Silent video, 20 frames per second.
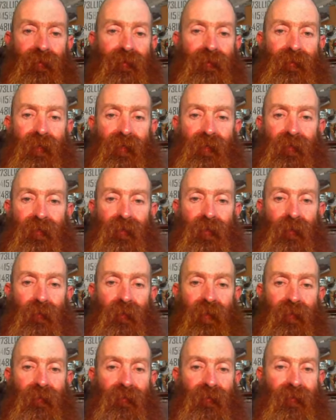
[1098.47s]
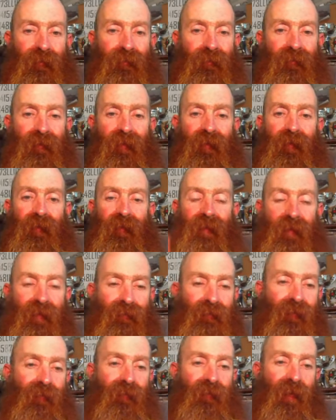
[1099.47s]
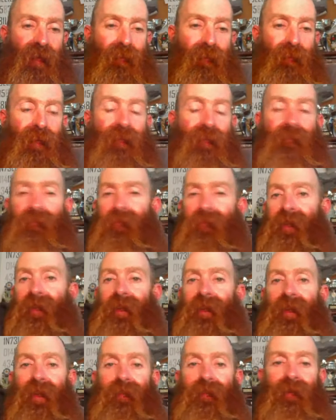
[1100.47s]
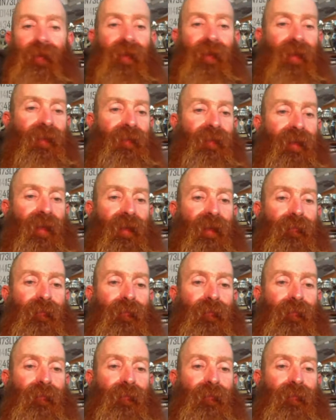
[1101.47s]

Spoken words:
Check the comments. Everyone's happy. Have a great day.